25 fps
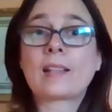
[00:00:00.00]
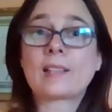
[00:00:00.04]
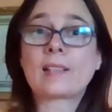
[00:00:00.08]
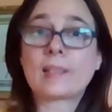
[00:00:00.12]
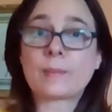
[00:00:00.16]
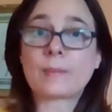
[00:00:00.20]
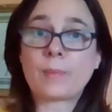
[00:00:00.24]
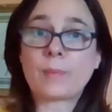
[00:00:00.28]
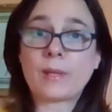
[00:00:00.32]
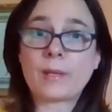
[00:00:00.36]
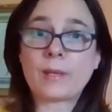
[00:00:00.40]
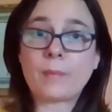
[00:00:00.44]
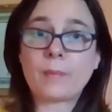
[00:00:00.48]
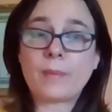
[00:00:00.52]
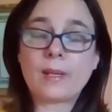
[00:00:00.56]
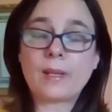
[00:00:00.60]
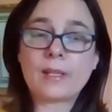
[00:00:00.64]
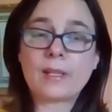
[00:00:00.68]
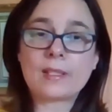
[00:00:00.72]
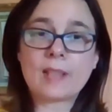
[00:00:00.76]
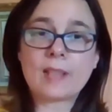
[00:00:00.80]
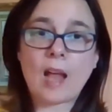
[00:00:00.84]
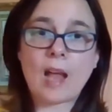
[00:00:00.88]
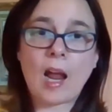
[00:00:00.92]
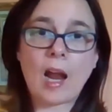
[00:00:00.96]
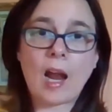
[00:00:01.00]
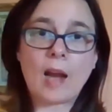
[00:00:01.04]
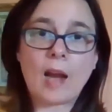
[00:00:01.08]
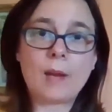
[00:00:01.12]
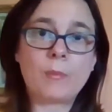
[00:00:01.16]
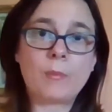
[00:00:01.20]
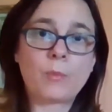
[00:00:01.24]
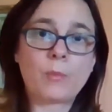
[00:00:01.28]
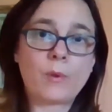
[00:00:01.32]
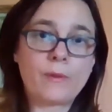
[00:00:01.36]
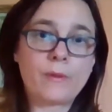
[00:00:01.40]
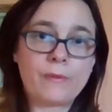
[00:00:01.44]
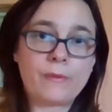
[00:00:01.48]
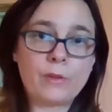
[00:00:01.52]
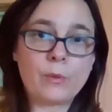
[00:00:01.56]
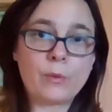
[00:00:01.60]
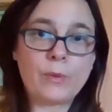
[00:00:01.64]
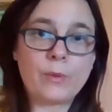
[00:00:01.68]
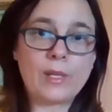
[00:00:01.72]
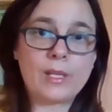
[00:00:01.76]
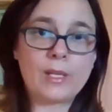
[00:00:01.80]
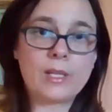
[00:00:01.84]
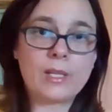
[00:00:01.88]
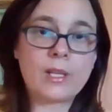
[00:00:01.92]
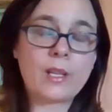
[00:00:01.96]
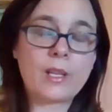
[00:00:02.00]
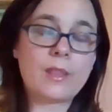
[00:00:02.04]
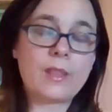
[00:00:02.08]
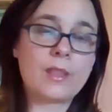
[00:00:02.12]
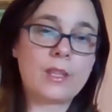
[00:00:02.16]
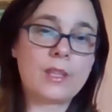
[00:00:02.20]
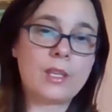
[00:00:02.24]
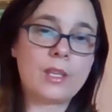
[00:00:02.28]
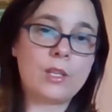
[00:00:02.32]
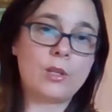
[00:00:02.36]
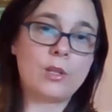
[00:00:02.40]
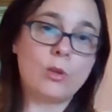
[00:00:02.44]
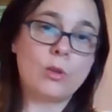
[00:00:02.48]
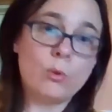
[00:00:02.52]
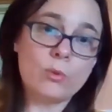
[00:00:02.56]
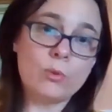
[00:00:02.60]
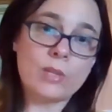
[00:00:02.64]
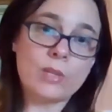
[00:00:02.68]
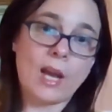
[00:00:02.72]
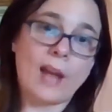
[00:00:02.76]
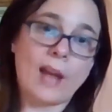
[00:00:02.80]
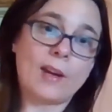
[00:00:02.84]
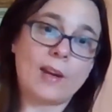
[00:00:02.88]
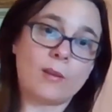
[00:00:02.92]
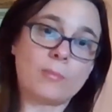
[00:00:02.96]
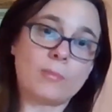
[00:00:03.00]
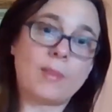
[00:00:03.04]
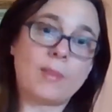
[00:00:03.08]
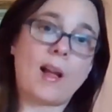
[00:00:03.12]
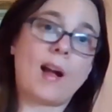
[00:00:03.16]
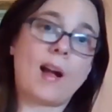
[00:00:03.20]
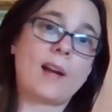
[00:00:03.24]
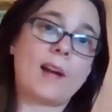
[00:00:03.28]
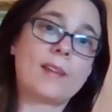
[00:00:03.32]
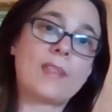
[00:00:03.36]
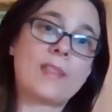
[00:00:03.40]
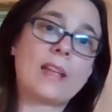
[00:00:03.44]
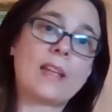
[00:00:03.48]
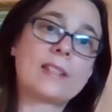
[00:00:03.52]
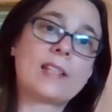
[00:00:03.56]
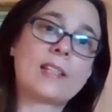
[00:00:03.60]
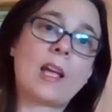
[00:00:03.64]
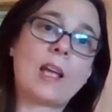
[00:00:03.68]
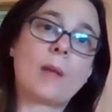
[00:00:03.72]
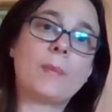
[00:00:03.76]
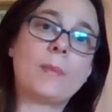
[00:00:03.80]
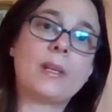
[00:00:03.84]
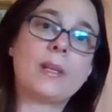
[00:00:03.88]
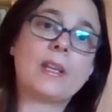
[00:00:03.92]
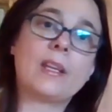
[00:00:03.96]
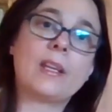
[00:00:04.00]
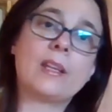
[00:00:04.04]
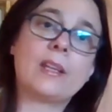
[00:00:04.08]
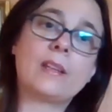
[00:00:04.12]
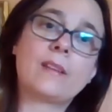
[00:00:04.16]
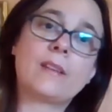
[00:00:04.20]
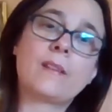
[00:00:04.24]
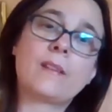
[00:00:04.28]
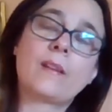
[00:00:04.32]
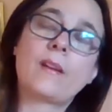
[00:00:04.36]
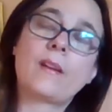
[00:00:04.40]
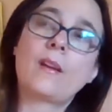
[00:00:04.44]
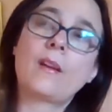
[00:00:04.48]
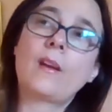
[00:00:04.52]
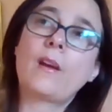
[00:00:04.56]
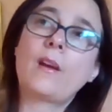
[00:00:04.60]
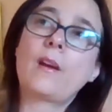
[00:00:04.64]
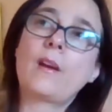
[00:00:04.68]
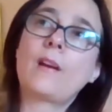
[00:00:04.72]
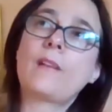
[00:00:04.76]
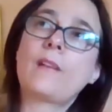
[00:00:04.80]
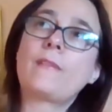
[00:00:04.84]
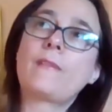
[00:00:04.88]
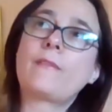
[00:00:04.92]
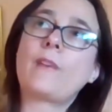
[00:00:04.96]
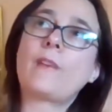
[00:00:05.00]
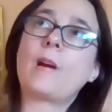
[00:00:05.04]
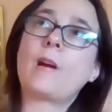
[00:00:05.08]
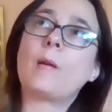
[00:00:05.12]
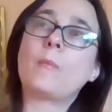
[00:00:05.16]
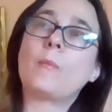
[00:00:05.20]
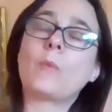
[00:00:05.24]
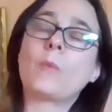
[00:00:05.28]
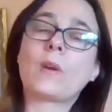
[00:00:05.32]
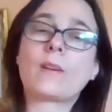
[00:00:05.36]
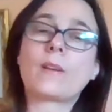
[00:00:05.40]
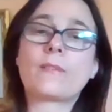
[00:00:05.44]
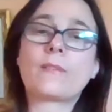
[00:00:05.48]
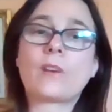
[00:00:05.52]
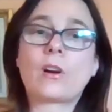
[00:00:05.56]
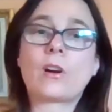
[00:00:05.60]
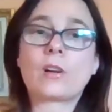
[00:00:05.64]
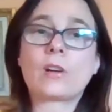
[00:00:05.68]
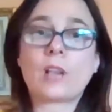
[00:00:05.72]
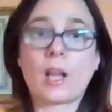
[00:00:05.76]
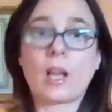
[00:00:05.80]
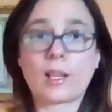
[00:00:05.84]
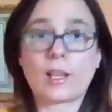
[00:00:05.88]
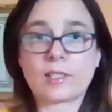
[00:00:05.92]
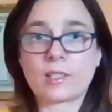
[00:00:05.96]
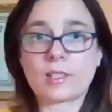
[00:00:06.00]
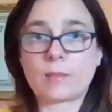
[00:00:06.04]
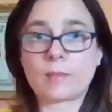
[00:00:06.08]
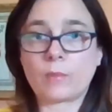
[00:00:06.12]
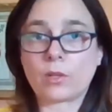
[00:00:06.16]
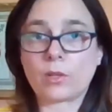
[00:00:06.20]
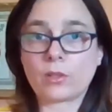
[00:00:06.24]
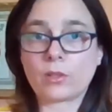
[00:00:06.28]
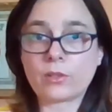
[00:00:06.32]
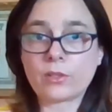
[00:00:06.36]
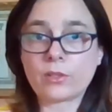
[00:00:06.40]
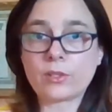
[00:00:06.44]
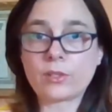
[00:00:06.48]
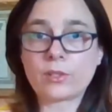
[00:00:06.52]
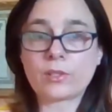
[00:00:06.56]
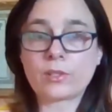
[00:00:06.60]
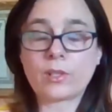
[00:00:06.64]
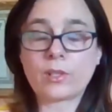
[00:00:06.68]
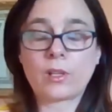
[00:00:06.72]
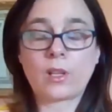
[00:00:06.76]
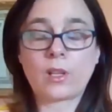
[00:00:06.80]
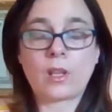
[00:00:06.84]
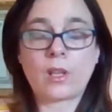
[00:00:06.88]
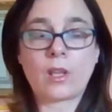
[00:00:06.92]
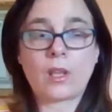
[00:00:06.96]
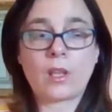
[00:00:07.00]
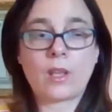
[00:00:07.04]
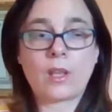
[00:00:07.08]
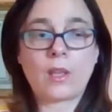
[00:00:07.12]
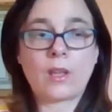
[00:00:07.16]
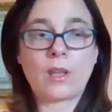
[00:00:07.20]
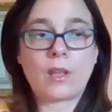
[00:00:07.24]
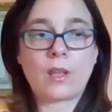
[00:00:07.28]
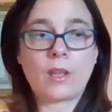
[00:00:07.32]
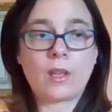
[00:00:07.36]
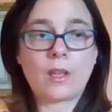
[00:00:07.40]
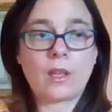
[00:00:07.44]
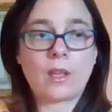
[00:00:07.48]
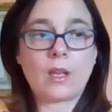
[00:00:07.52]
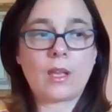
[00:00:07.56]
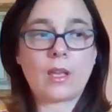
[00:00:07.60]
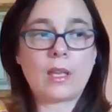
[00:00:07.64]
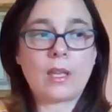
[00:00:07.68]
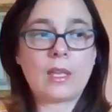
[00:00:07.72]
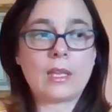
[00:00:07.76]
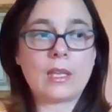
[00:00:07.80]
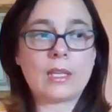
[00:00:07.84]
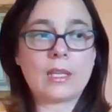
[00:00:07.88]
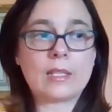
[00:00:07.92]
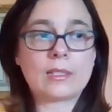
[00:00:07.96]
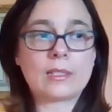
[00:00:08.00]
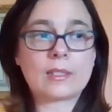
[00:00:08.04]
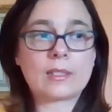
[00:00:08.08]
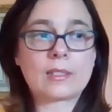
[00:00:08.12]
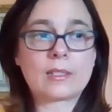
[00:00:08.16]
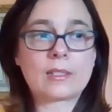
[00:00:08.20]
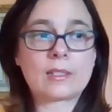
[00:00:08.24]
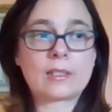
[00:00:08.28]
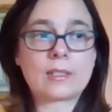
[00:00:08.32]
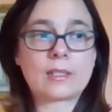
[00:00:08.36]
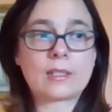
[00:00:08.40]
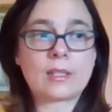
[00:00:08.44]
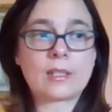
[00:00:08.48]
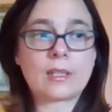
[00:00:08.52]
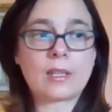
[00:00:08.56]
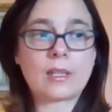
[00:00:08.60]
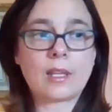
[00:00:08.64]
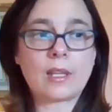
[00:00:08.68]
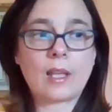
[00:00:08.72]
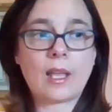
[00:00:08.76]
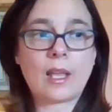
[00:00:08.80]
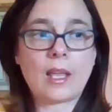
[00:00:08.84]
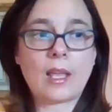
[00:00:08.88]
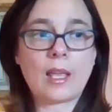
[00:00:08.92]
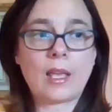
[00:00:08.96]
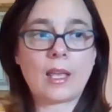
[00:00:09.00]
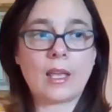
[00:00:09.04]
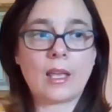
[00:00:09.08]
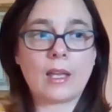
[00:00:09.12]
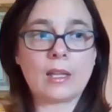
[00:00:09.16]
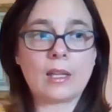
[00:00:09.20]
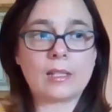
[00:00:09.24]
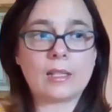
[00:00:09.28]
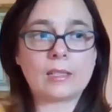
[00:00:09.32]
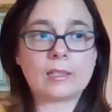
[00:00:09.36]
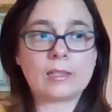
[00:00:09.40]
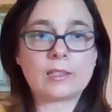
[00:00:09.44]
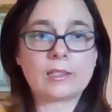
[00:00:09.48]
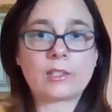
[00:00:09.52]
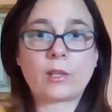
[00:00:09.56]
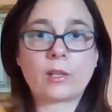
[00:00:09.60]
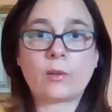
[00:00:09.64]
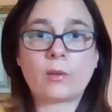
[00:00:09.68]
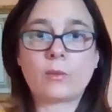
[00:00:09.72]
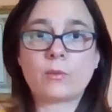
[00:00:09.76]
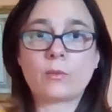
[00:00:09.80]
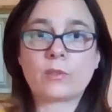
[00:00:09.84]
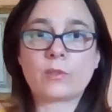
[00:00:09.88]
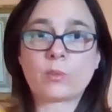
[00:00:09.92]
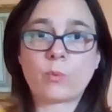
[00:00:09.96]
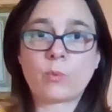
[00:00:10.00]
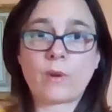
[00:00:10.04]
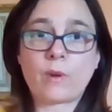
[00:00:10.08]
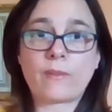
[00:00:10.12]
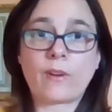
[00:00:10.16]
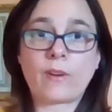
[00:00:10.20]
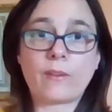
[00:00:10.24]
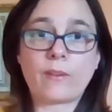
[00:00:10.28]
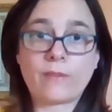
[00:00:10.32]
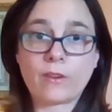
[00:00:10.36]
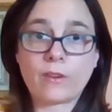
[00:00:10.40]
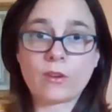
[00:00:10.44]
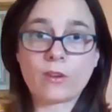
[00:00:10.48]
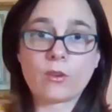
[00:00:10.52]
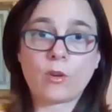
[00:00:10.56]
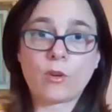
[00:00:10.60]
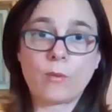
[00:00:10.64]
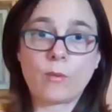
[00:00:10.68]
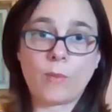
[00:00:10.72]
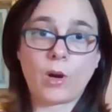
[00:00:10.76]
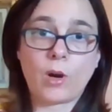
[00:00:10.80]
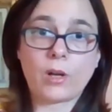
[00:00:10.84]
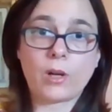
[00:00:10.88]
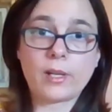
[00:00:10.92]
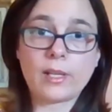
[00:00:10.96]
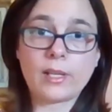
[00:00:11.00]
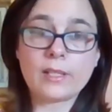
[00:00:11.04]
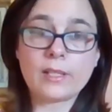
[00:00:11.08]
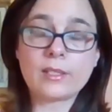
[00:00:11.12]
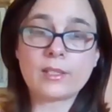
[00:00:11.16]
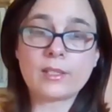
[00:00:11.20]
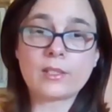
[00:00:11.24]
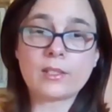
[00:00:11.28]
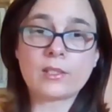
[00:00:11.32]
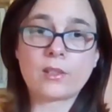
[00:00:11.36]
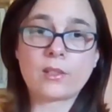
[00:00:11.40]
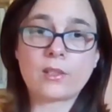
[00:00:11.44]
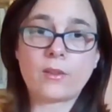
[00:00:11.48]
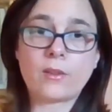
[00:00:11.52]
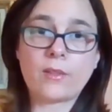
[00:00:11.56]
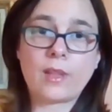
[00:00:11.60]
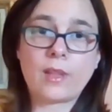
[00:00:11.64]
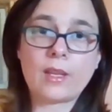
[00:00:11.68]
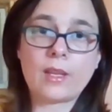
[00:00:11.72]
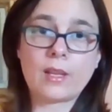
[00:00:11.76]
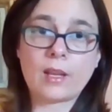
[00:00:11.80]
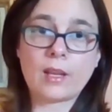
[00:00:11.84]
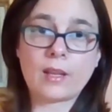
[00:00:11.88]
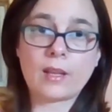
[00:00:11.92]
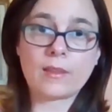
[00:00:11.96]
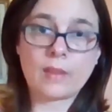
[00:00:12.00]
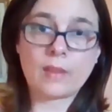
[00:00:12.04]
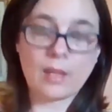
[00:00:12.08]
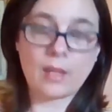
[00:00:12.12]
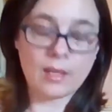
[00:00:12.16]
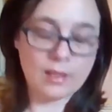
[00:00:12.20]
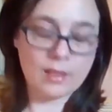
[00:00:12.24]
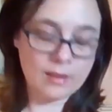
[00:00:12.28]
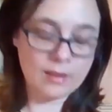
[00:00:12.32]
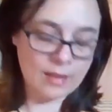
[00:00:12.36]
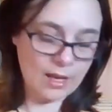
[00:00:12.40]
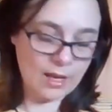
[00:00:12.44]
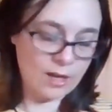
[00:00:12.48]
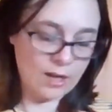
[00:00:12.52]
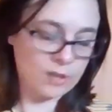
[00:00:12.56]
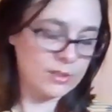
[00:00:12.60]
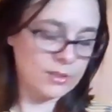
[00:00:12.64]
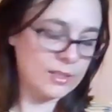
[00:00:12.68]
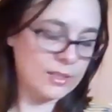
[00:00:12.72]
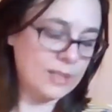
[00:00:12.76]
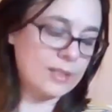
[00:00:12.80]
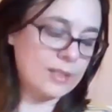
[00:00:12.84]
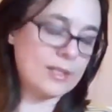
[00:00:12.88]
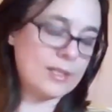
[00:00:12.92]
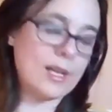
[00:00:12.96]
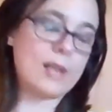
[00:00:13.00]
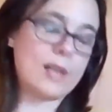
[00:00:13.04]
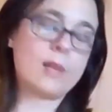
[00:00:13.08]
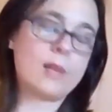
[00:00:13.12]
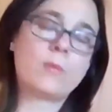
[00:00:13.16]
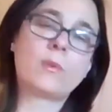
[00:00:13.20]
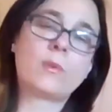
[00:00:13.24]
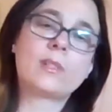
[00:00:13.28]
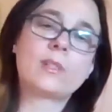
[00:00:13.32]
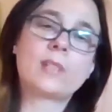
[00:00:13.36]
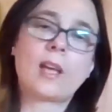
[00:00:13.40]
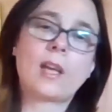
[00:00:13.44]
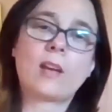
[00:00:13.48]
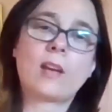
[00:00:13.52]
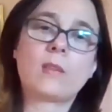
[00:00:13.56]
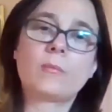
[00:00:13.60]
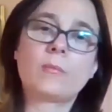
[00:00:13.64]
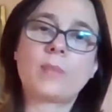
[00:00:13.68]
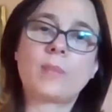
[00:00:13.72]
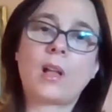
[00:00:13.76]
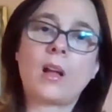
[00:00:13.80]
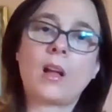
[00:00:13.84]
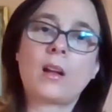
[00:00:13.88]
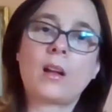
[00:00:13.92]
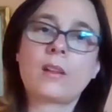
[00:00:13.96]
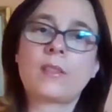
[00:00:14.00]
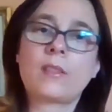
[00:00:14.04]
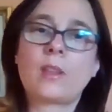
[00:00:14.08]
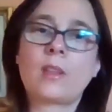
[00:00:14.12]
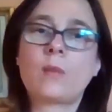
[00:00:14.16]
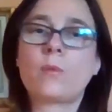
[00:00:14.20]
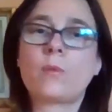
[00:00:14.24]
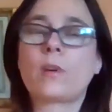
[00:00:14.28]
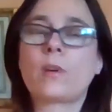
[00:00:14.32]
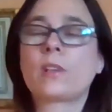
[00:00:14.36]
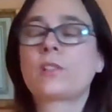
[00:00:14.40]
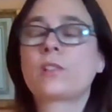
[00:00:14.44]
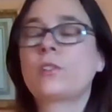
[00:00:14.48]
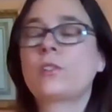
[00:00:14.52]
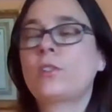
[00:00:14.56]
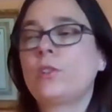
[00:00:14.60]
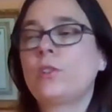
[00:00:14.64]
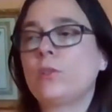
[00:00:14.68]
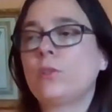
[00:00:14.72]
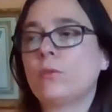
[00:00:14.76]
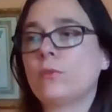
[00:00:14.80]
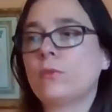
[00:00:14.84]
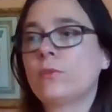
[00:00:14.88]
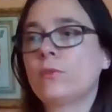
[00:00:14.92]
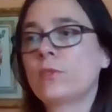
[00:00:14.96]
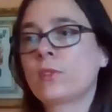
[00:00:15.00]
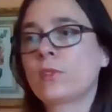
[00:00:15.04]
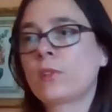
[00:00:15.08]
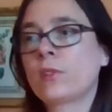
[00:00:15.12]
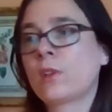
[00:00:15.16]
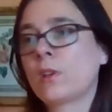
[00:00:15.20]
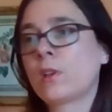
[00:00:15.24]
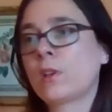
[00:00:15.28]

to spend a bit of time reviewing the new title block that's coming in from one of our customers. It's one of our vertical markets, so they are dictating what title block they want us to use,